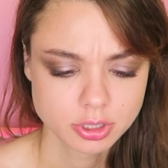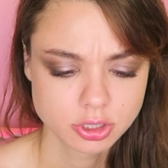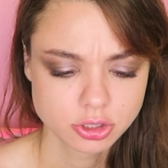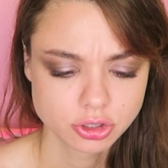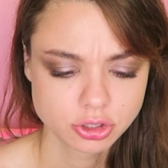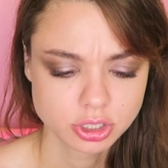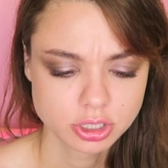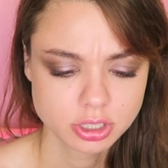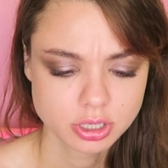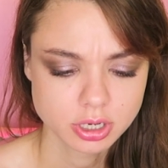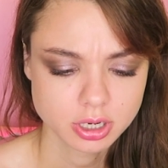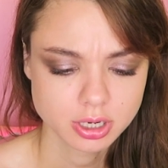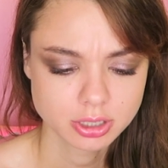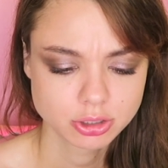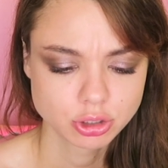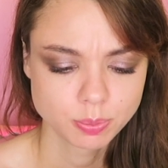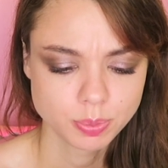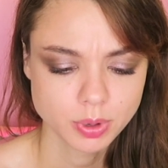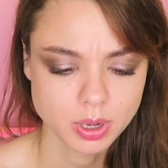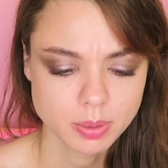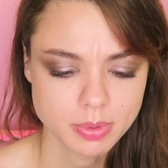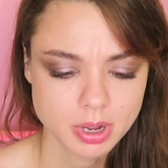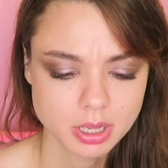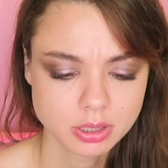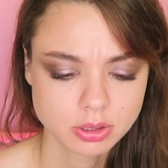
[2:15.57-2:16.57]
Wait, wait, wait, I'm
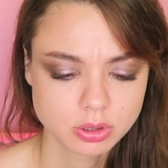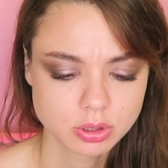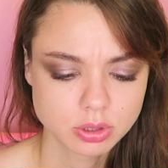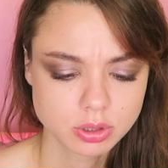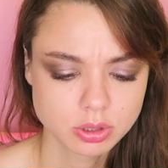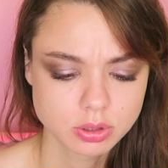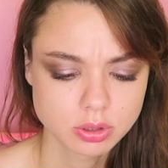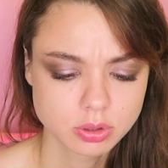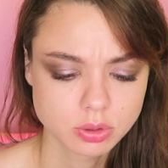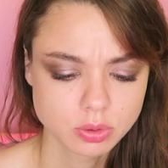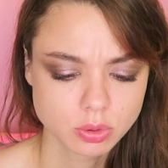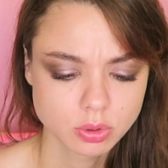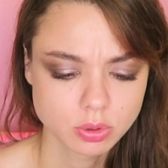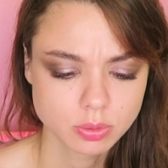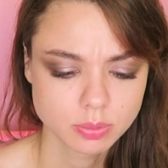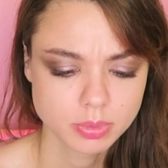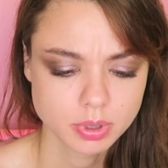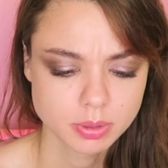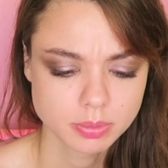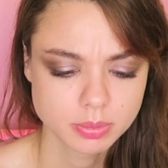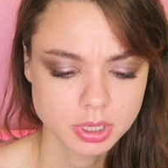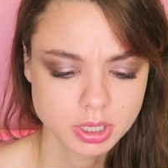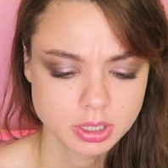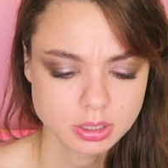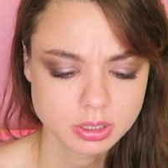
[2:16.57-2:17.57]
just trying to catch this
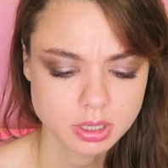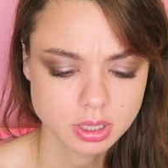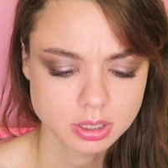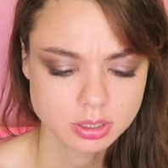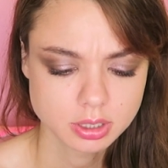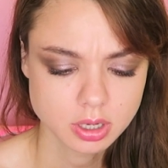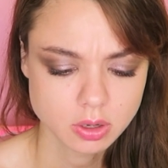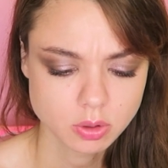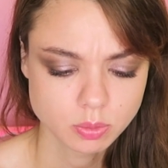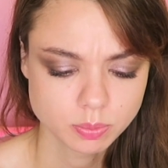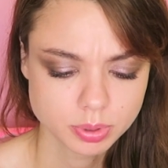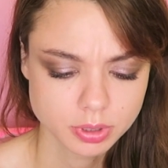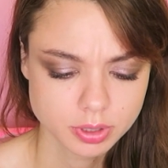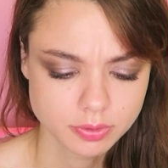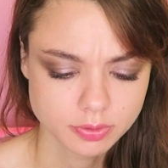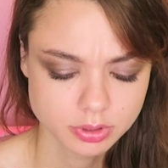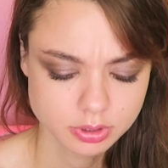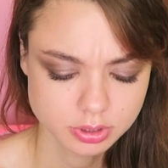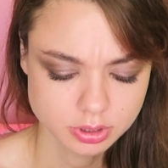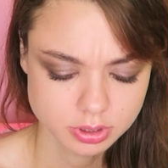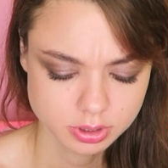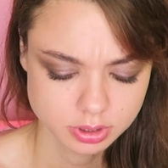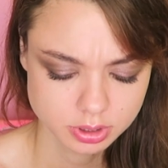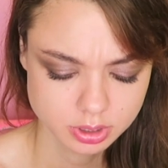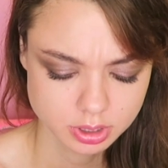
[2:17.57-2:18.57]
moment when he takes a
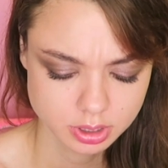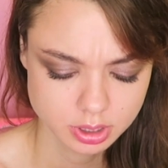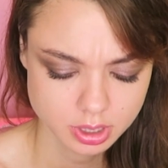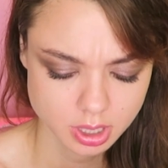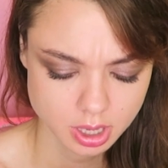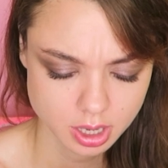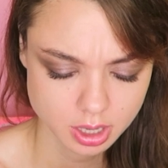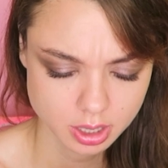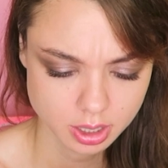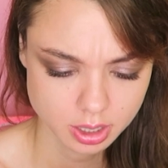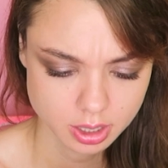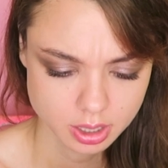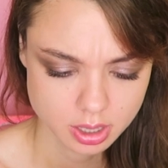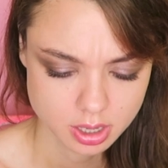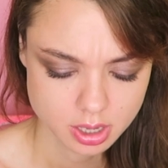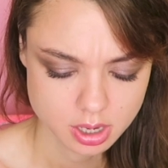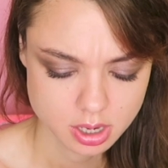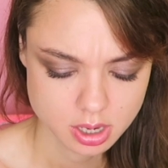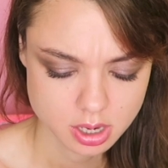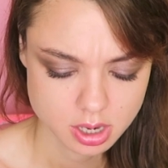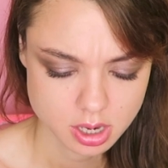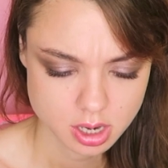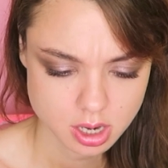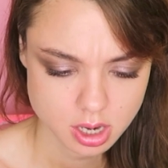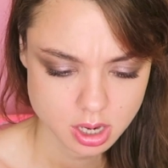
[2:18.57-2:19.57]
guitar.
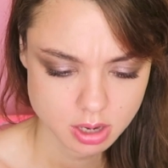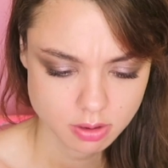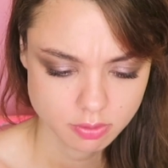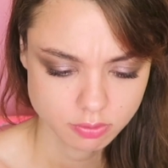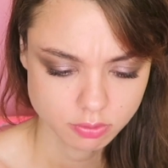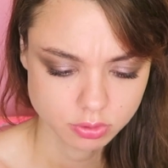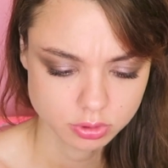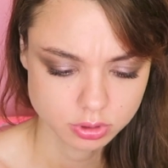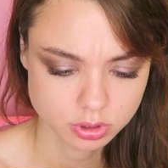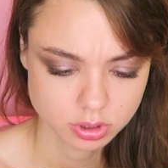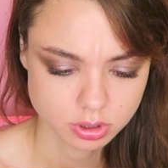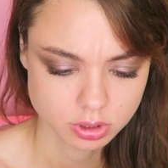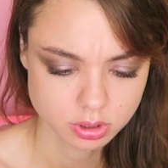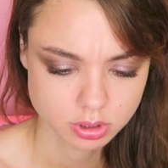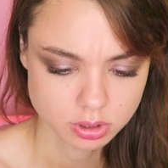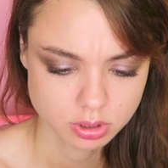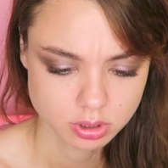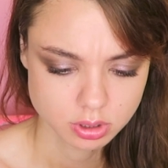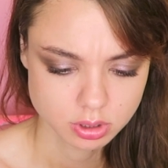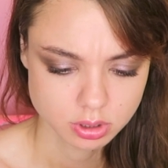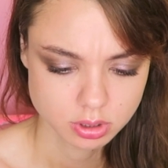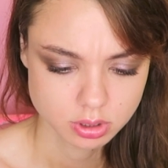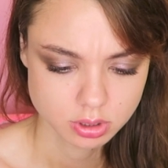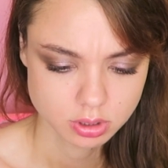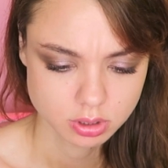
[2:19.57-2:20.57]
Ah, that's it.
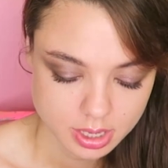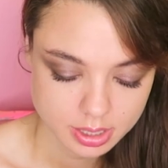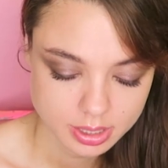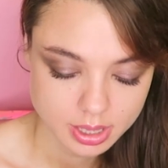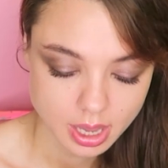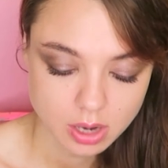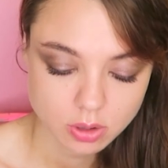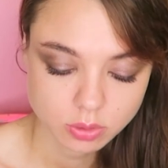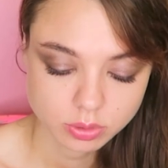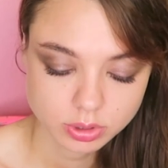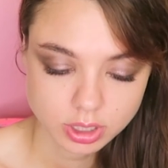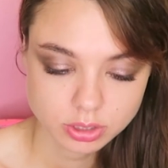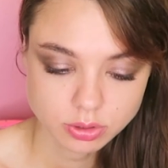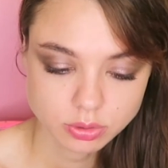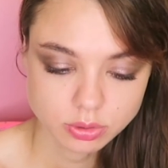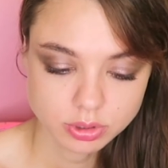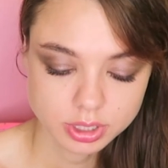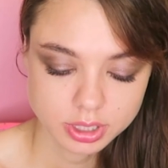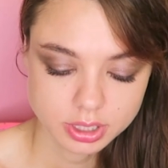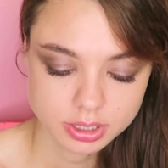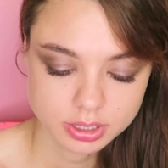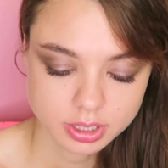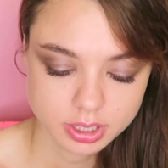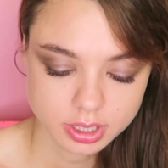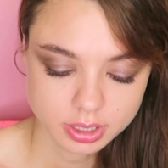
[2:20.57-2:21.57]
Well, we have an
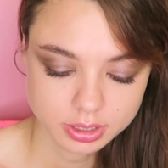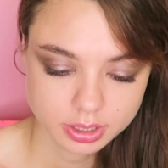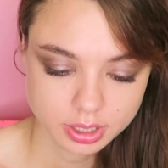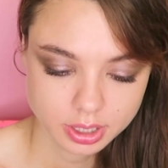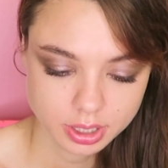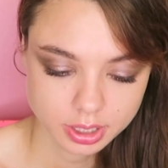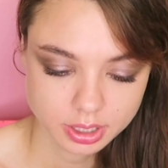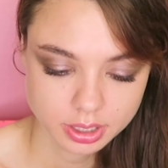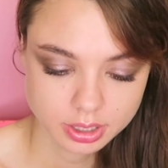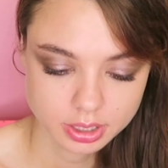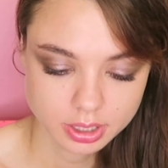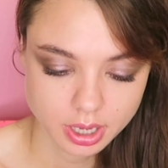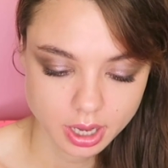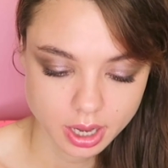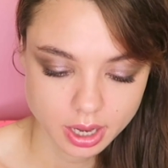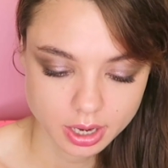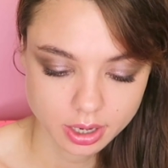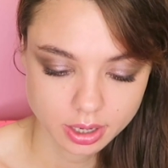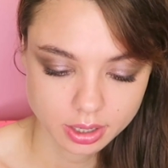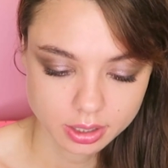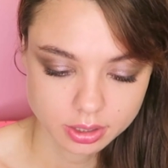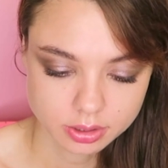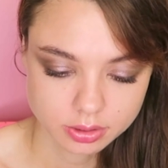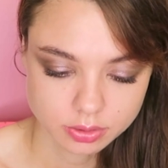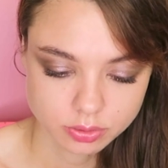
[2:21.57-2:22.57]
electric guitar
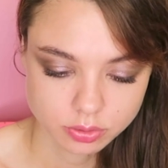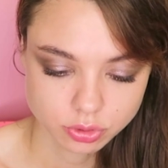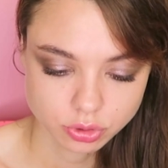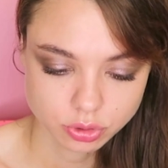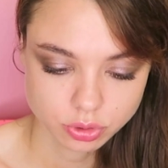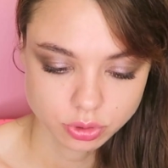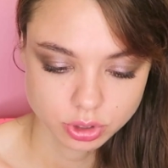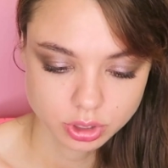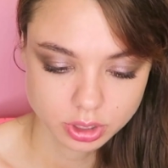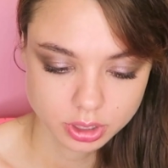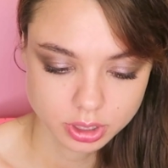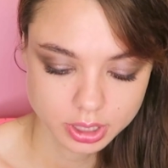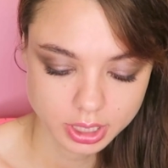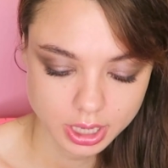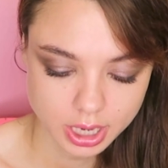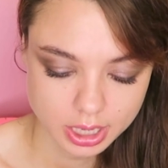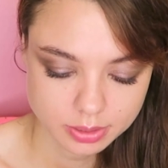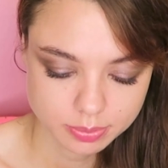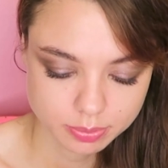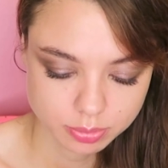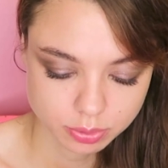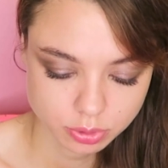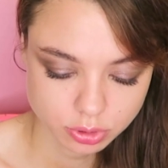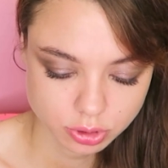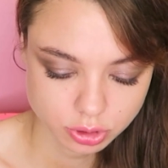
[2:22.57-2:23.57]
here, so
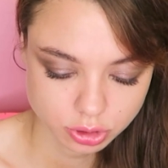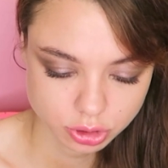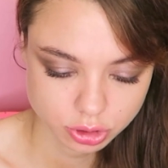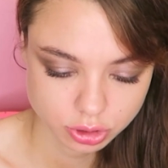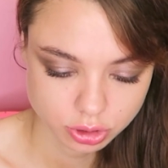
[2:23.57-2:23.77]
are you gonna